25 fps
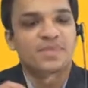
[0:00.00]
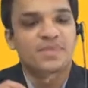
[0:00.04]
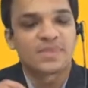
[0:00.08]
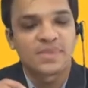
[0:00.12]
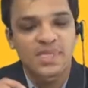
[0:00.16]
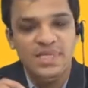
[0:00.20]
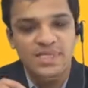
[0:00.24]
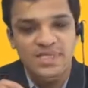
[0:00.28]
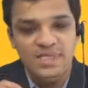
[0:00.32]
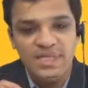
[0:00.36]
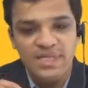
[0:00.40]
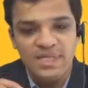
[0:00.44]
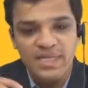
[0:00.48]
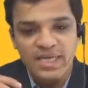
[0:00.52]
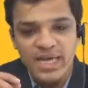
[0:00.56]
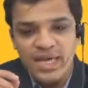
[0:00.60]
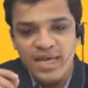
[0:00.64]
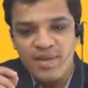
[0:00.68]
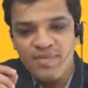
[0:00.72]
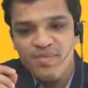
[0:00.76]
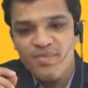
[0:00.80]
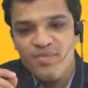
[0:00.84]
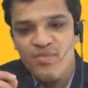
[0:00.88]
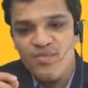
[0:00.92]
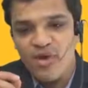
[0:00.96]
Just in
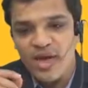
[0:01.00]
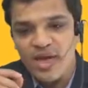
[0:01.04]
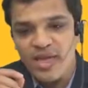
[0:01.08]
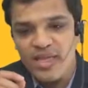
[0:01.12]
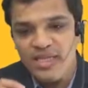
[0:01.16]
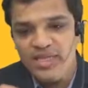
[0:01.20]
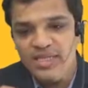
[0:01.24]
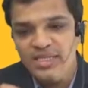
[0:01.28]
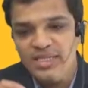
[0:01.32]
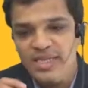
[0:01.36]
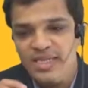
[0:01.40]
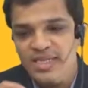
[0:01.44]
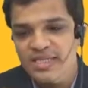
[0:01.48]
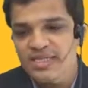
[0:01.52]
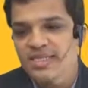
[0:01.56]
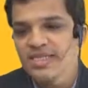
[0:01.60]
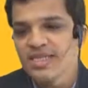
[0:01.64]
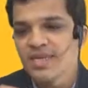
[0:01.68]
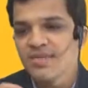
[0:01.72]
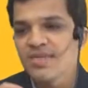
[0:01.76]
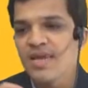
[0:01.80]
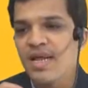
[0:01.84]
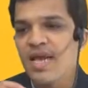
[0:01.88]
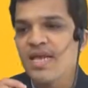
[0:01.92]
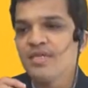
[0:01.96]
time, why this
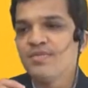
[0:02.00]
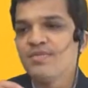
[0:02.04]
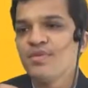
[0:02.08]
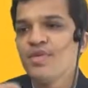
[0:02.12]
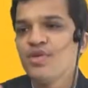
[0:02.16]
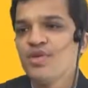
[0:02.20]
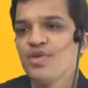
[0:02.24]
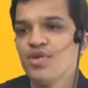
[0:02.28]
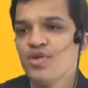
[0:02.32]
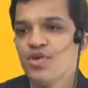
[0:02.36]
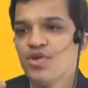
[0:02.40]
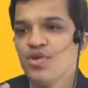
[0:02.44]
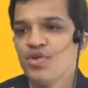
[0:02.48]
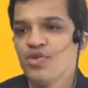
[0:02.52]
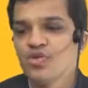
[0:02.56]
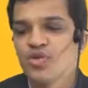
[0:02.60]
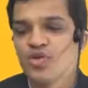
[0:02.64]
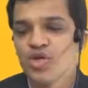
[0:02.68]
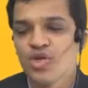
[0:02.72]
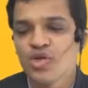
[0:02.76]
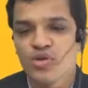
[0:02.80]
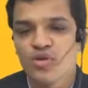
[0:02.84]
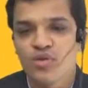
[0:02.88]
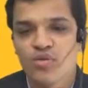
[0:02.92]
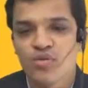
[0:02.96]
concept has been introduced,
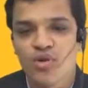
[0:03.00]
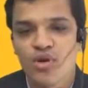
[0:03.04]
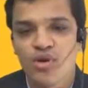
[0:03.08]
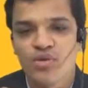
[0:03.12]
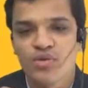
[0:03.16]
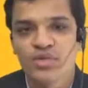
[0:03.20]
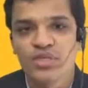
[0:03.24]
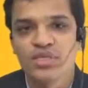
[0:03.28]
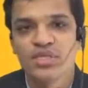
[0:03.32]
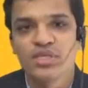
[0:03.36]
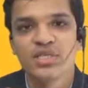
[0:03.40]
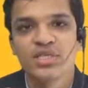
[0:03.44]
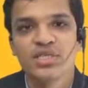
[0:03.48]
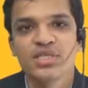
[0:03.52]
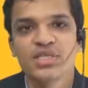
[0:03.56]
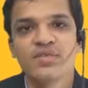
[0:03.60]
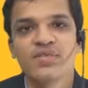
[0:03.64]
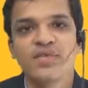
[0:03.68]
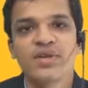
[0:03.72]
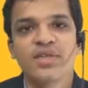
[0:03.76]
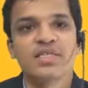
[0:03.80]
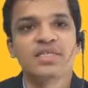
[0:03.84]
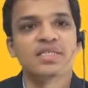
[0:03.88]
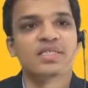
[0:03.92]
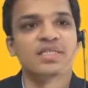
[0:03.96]
or what was the reason
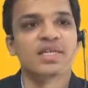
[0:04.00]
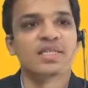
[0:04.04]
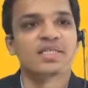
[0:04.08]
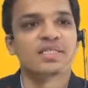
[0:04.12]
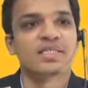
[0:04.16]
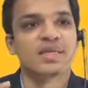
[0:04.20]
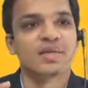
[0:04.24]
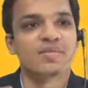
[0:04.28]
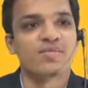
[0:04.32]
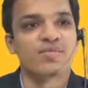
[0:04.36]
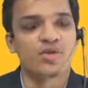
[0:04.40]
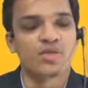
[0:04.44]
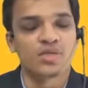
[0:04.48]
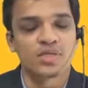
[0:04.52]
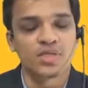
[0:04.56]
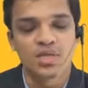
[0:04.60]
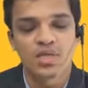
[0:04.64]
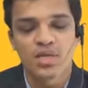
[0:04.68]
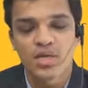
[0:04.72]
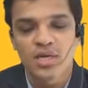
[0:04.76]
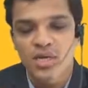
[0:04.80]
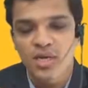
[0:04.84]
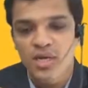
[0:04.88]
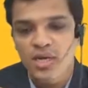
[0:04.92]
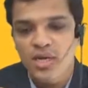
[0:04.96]
why this concept was
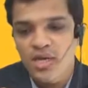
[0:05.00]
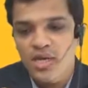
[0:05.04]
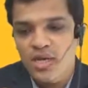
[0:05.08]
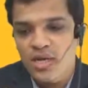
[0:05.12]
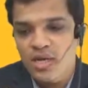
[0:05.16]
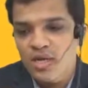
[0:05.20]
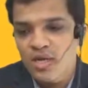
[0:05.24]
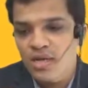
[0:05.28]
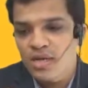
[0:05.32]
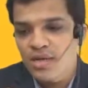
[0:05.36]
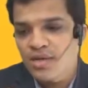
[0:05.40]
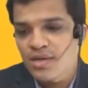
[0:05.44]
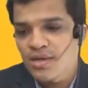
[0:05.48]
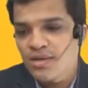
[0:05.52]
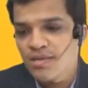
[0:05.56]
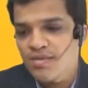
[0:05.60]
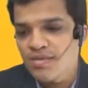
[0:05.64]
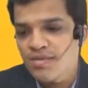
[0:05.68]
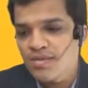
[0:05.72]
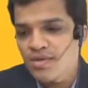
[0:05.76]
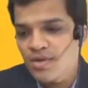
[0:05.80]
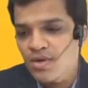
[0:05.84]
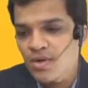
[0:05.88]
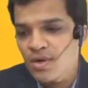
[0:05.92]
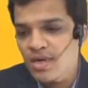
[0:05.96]

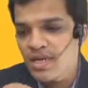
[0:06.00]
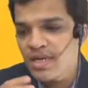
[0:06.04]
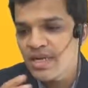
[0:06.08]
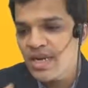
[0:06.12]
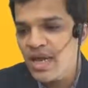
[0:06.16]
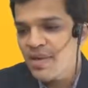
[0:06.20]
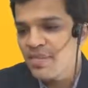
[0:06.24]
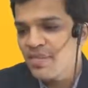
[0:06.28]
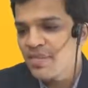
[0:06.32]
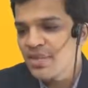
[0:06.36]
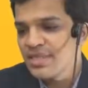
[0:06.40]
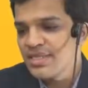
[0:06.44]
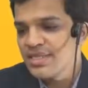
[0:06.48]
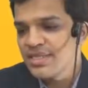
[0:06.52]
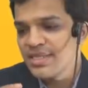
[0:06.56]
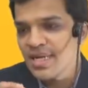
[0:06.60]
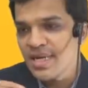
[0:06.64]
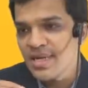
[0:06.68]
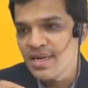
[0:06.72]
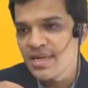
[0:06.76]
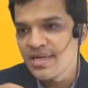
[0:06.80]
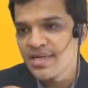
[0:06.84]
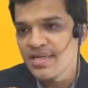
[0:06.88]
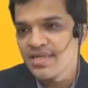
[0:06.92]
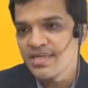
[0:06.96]
not in IPCs
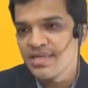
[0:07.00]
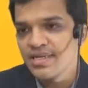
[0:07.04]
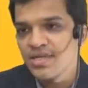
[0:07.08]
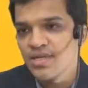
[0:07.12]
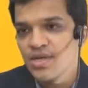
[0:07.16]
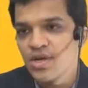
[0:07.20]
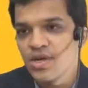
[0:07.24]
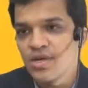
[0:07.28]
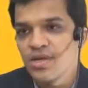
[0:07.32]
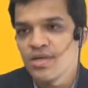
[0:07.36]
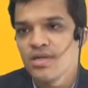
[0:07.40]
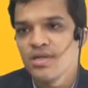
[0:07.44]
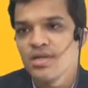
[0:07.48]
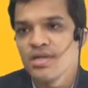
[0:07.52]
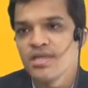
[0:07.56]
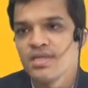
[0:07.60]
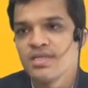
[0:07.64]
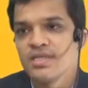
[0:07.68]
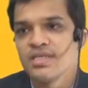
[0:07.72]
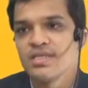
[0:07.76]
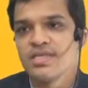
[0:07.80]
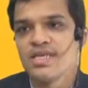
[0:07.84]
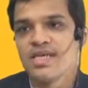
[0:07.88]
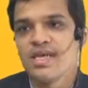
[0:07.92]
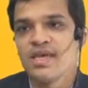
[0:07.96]
and it is in your
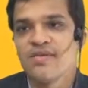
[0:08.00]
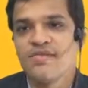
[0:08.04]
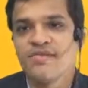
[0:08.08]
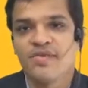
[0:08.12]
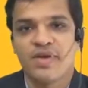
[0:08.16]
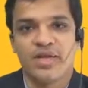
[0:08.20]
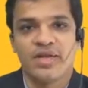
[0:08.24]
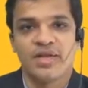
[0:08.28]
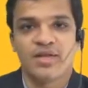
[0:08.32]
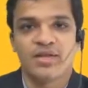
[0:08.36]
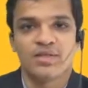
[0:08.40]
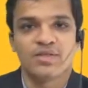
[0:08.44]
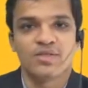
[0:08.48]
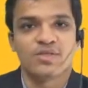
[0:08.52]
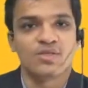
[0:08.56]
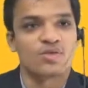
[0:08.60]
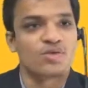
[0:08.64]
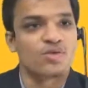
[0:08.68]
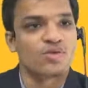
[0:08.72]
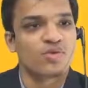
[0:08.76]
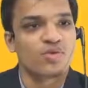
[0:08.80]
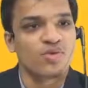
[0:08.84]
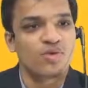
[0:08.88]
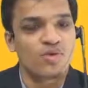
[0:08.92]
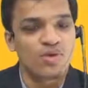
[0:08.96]
CA final.
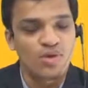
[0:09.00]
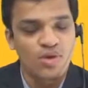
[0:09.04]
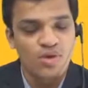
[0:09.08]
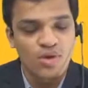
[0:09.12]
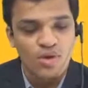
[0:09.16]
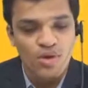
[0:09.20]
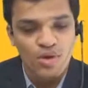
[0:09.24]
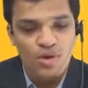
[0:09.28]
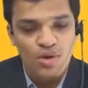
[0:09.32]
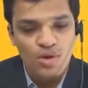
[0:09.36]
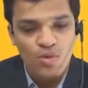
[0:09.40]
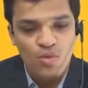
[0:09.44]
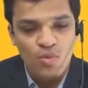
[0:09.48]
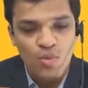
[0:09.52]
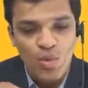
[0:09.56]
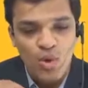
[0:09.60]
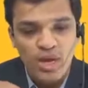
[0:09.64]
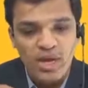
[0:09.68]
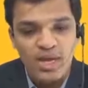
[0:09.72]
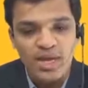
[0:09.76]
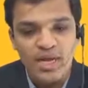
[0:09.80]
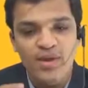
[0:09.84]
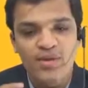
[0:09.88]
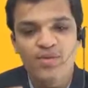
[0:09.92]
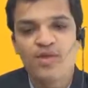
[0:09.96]
So
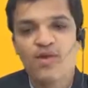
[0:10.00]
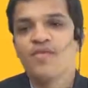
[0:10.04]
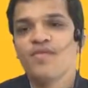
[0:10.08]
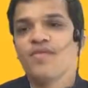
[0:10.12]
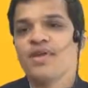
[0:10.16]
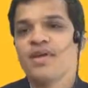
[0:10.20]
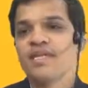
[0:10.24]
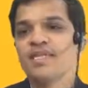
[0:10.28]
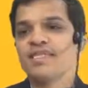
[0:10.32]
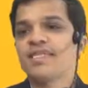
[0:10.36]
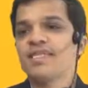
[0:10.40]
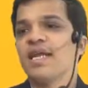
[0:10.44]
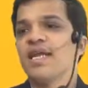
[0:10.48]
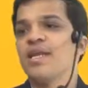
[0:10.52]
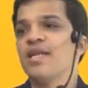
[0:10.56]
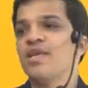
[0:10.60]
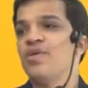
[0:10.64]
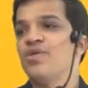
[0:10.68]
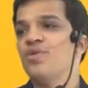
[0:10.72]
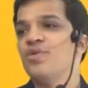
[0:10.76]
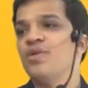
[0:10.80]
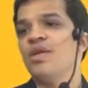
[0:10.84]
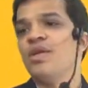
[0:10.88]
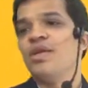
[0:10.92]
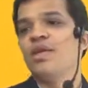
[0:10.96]
what level of understanding
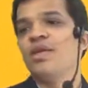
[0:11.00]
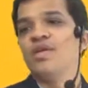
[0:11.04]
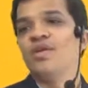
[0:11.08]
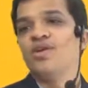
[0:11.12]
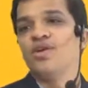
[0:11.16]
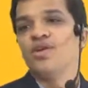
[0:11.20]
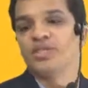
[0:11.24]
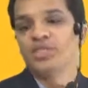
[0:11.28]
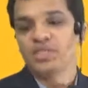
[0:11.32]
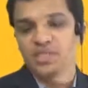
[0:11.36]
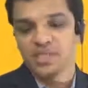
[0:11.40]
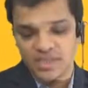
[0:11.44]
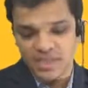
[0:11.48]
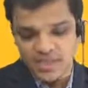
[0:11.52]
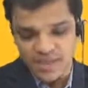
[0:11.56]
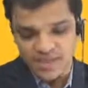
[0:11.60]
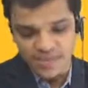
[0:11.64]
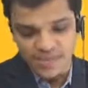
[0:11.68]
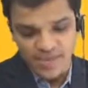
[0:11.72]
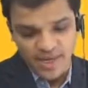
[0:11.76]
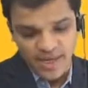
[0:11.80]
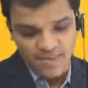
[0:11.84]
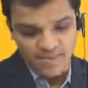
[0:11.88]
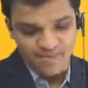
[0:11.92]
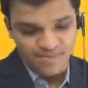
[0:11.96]
you need in your just in
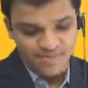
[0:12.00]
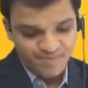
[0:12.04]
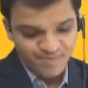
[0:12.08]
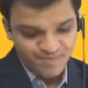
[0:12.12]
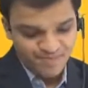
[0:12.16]
time?